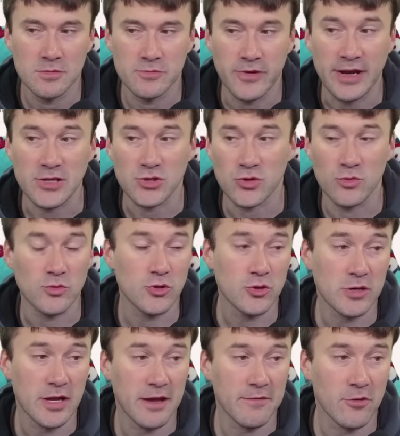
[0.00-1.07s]
Right, so you
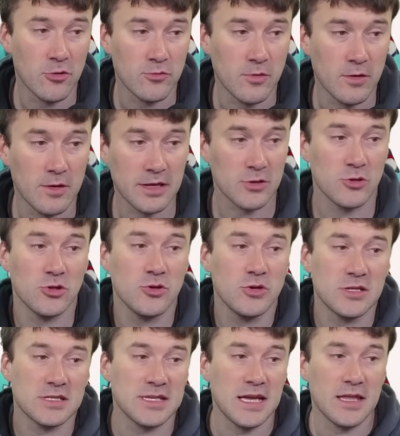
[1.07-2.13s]
could have like you
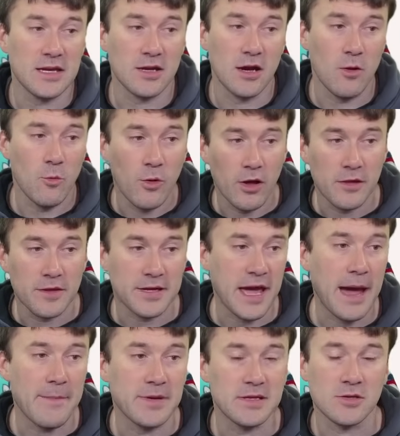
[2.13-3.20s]
could say like, oh, well, the
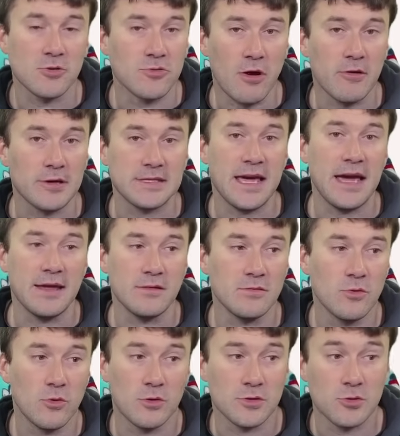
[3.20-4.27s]
cap is heroic ten
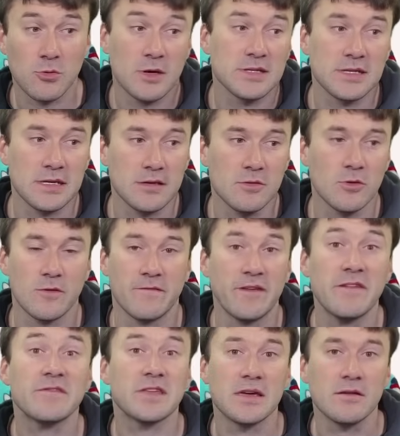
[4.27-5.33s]
or twenty or
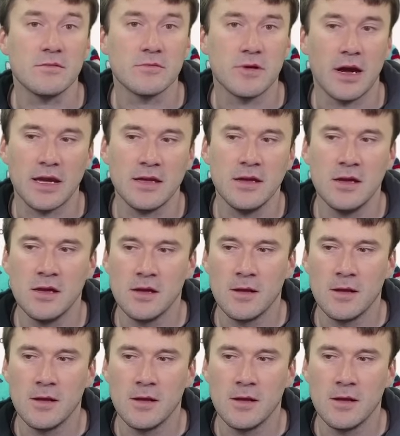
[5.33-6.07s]
fifty, right?